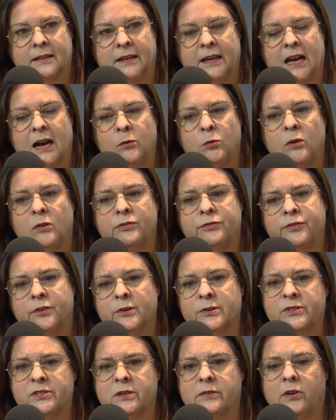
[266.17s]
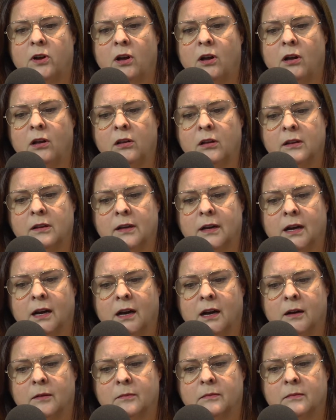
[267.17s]
Yeah, well, first of all,
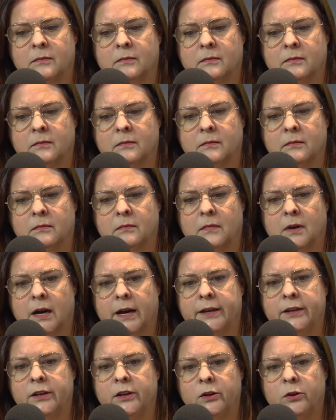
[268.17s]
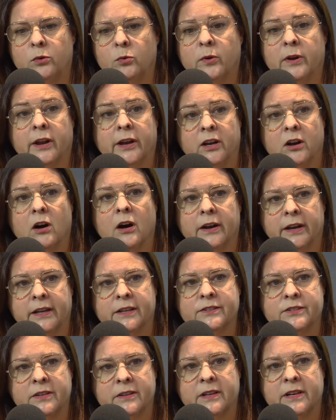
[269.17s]
I knew when I got
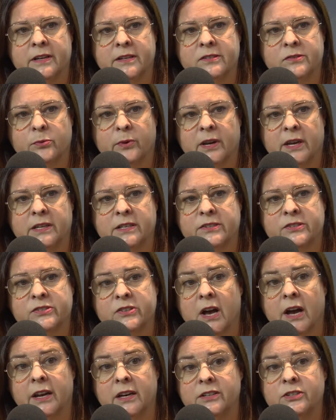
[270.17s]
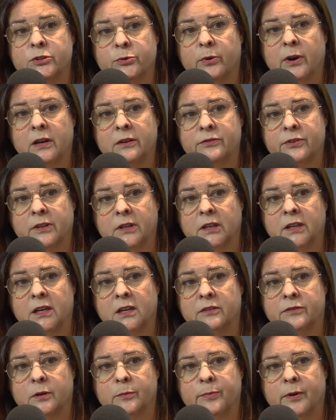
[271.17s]
into this, when I decided to run for the
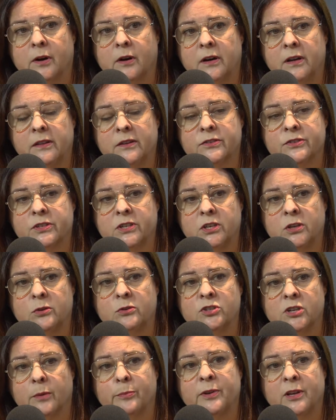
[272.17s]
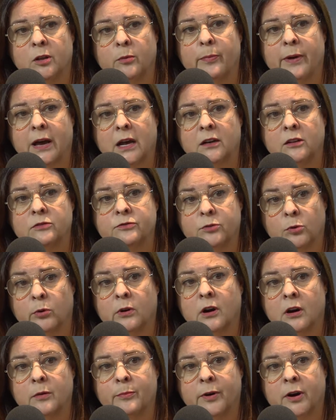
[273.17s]
leader of our party, there's a huge uphill battle
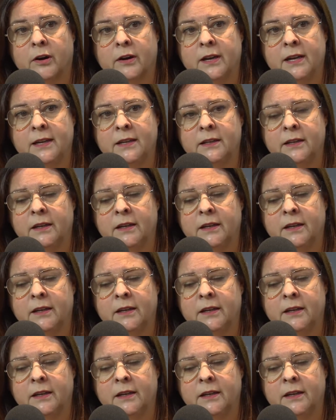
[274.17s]
for our party.